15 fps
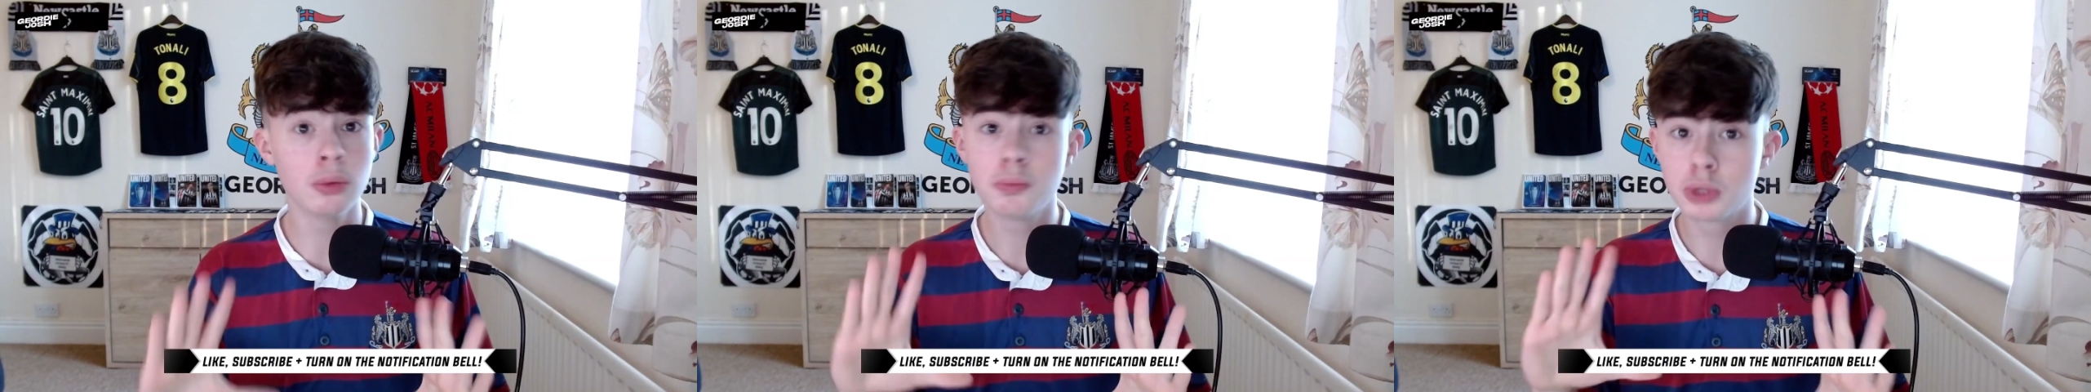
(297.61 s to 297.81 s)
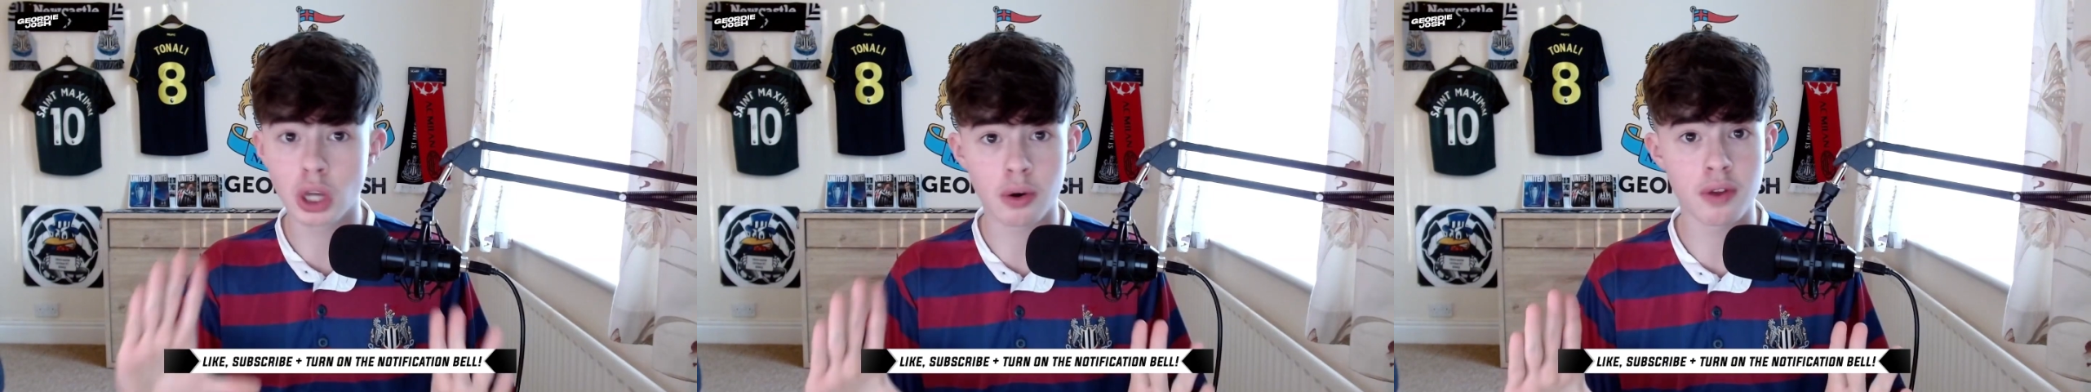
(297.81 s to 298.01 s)

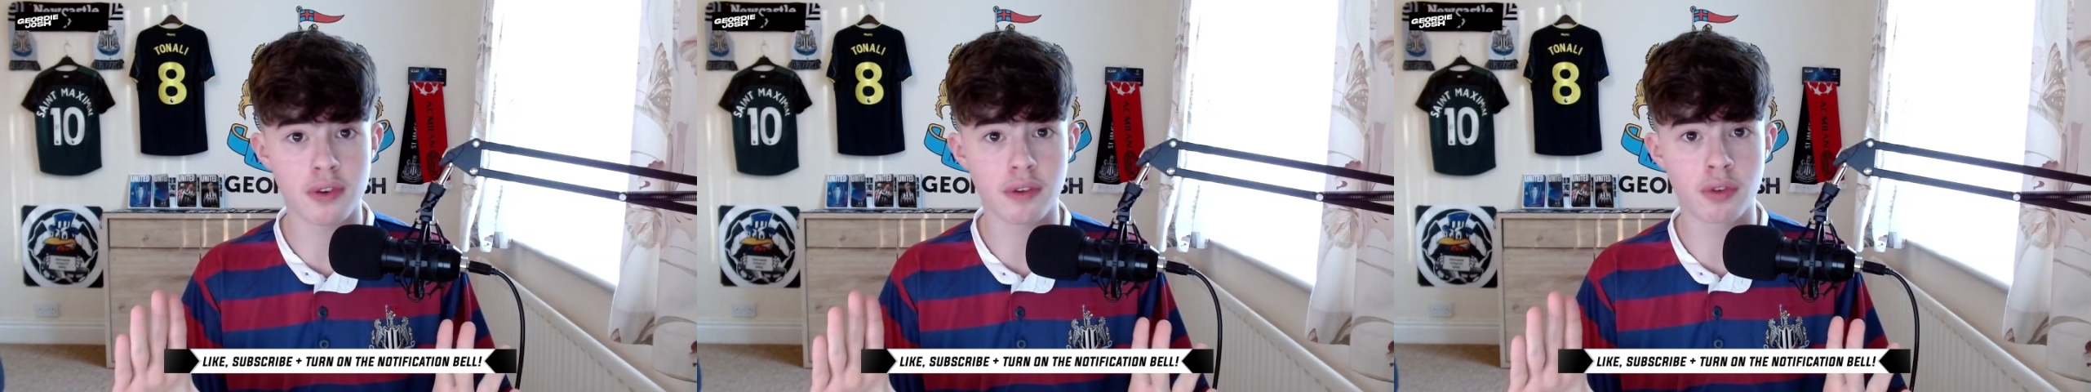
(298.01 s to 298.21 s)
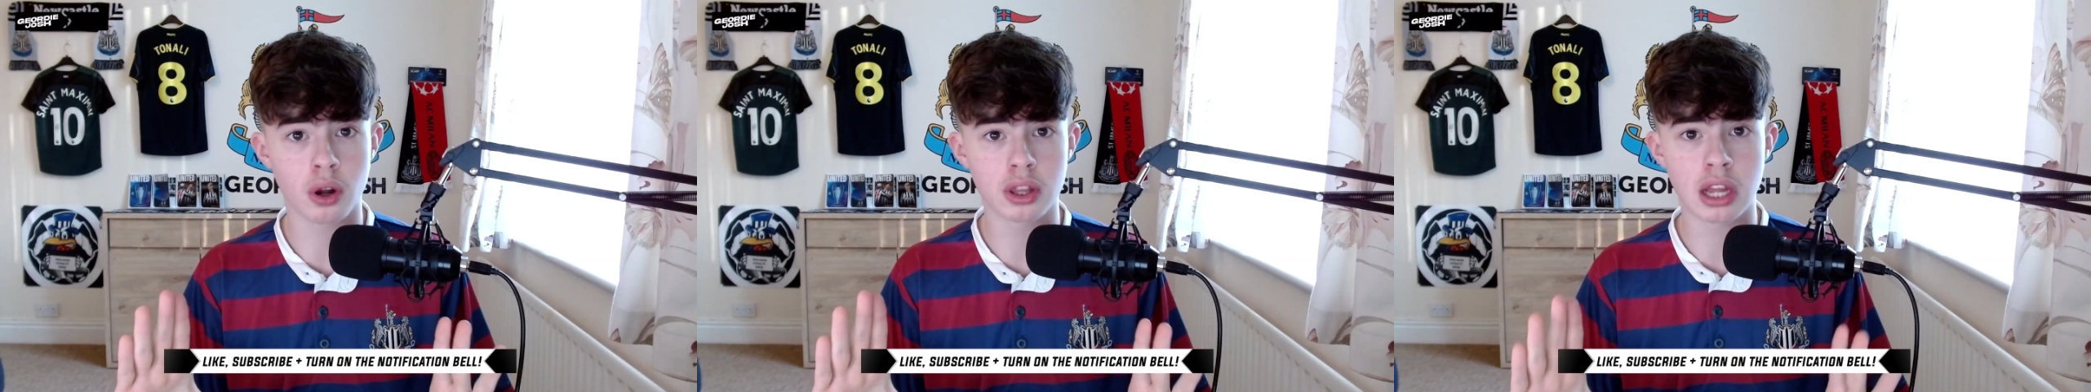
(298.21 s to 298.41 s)
Sorry if I've
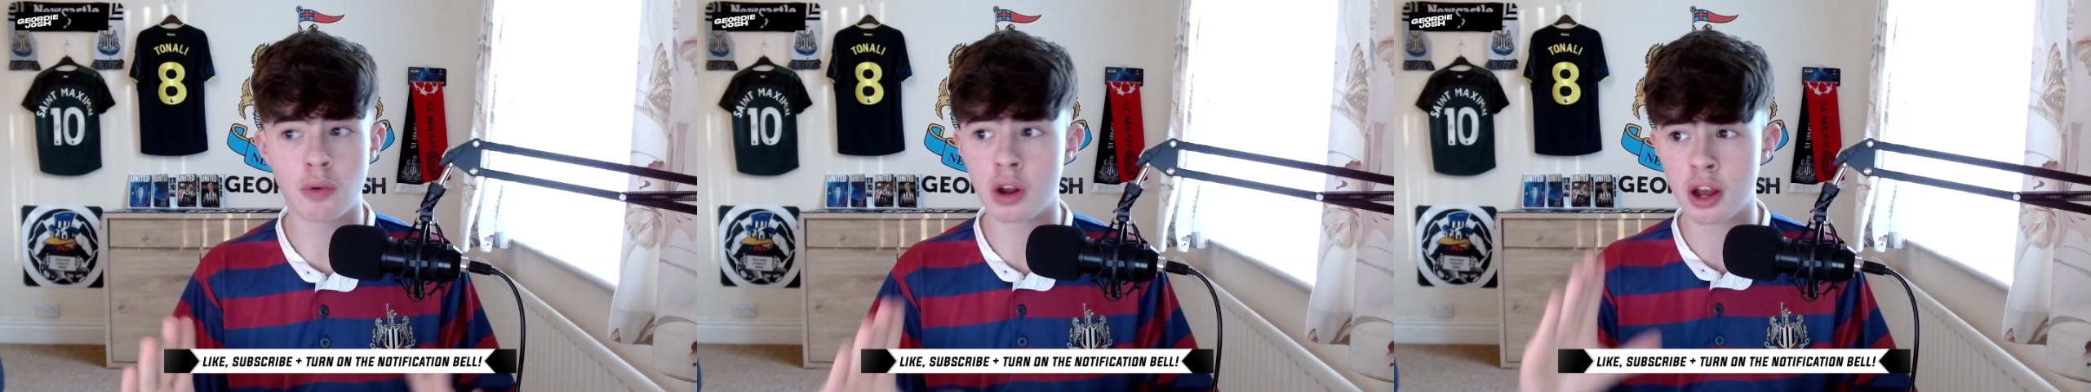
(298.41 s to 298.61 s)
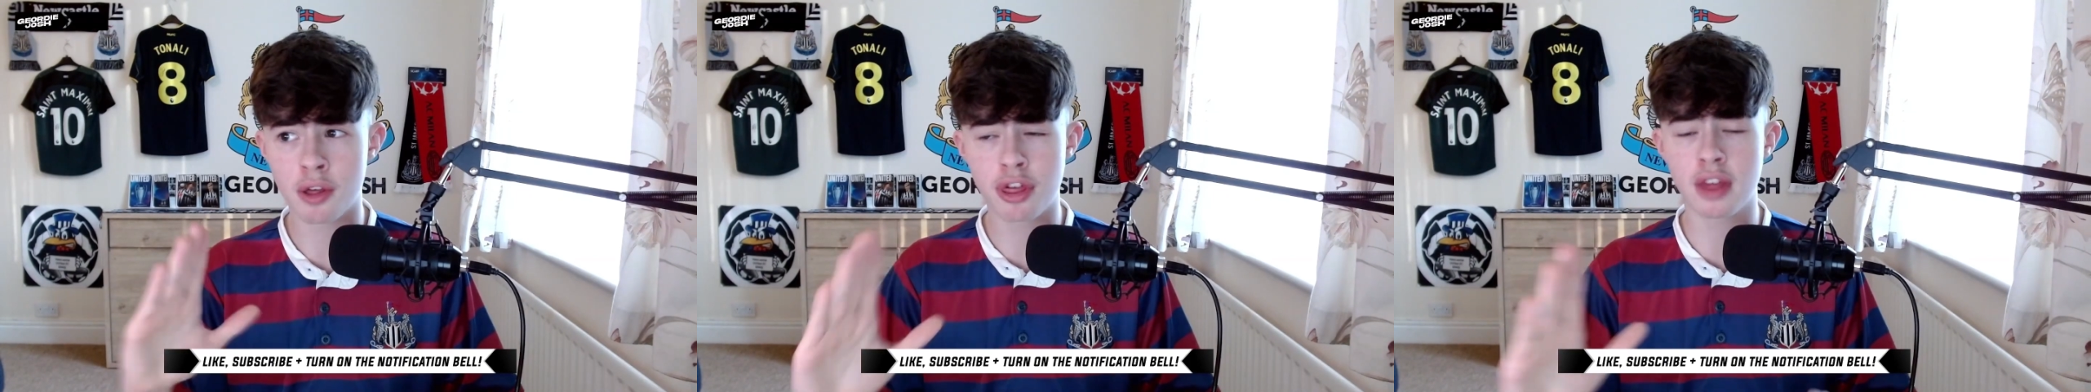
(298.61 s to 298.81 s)
got that
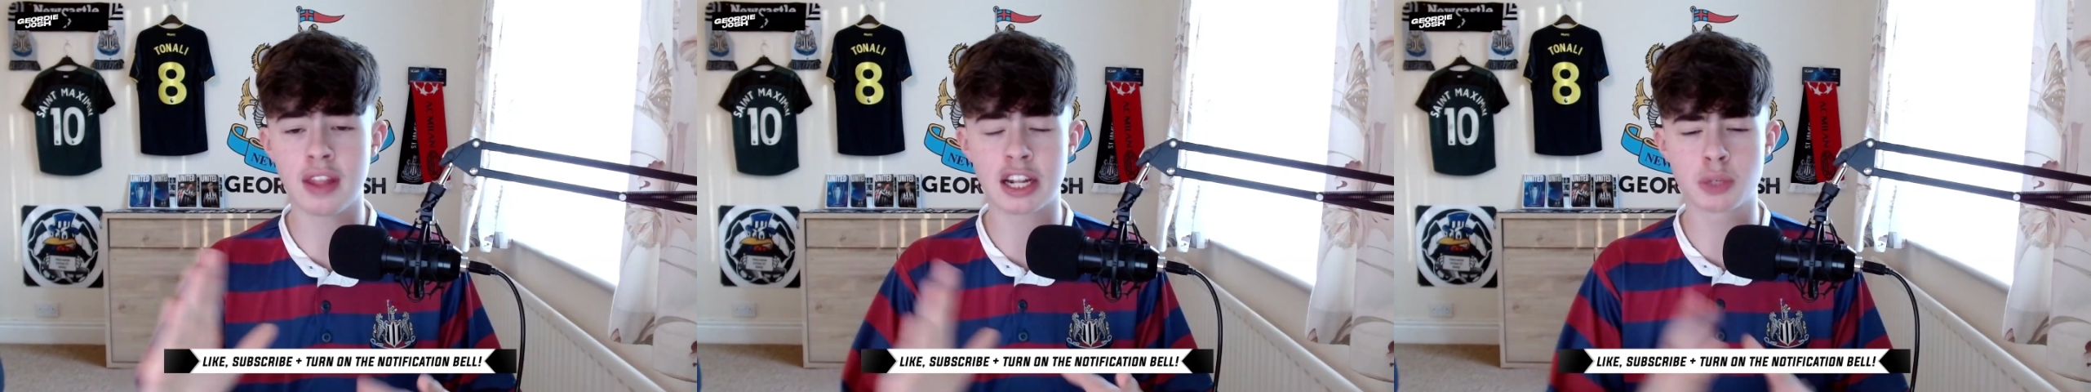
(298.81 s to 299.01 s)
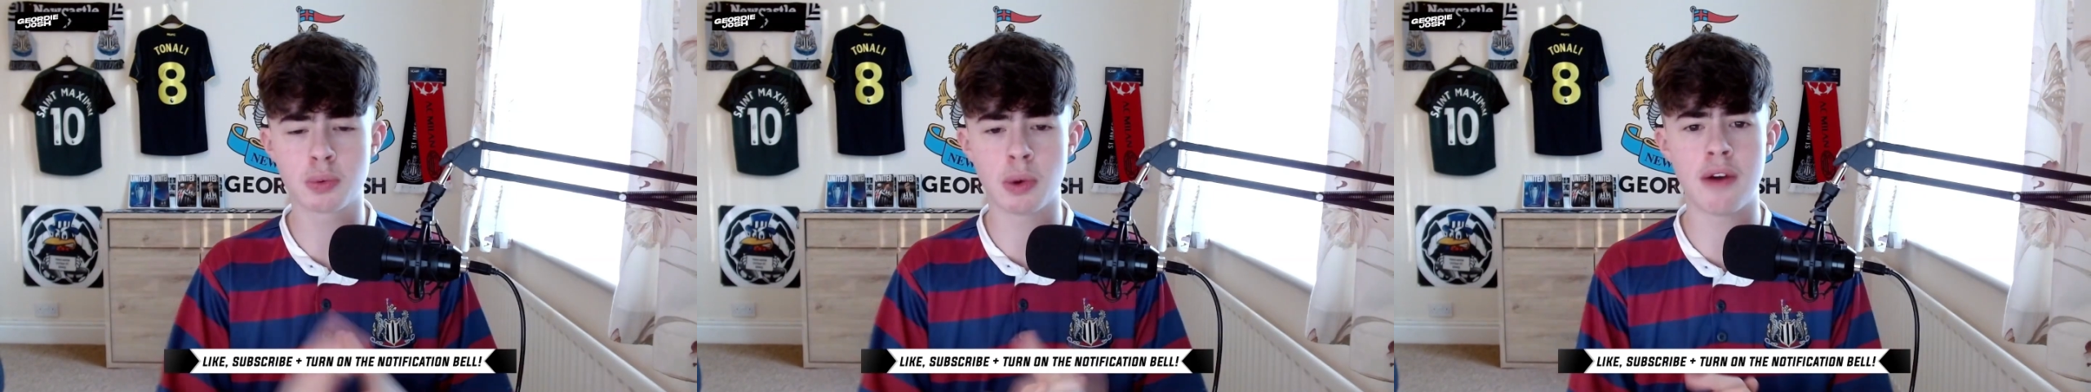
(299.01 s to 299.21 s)
wrong. I think
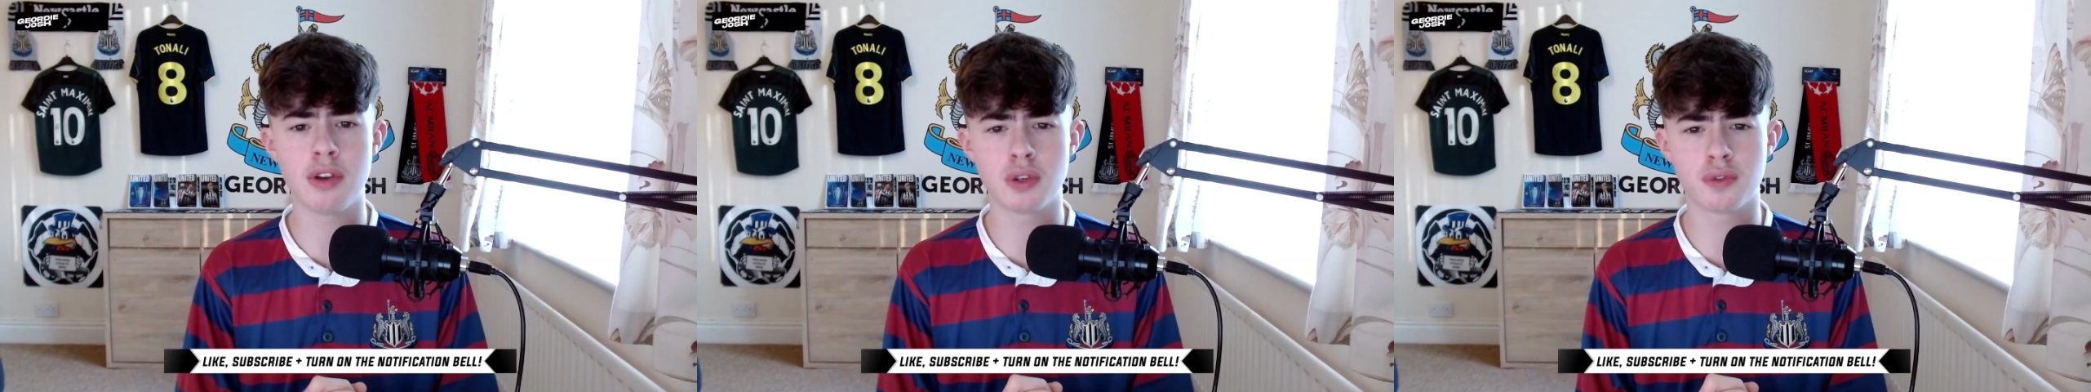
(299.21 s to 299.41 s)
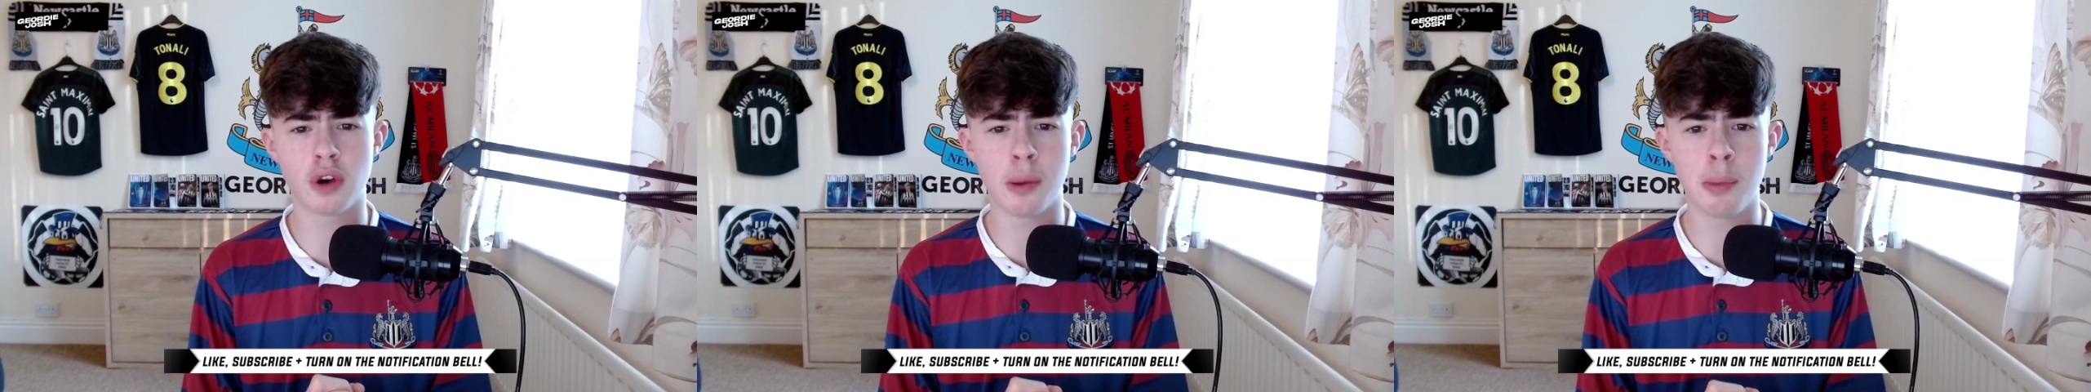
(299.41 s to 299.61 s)
that's where he's
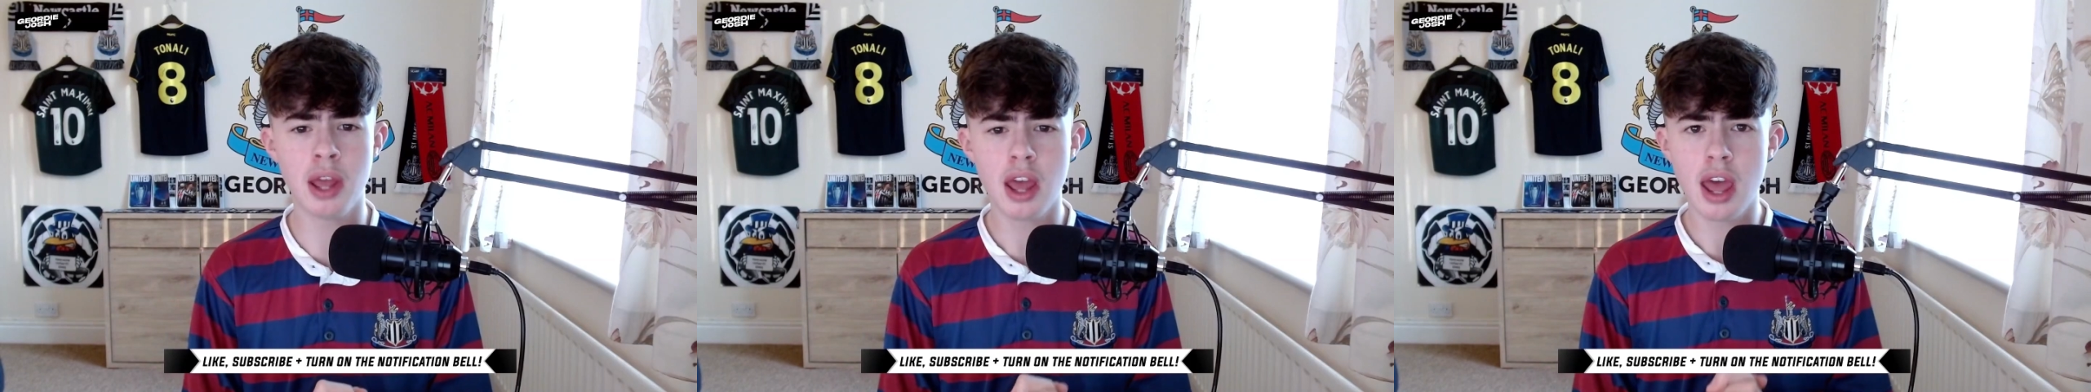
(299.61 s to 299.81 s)
from.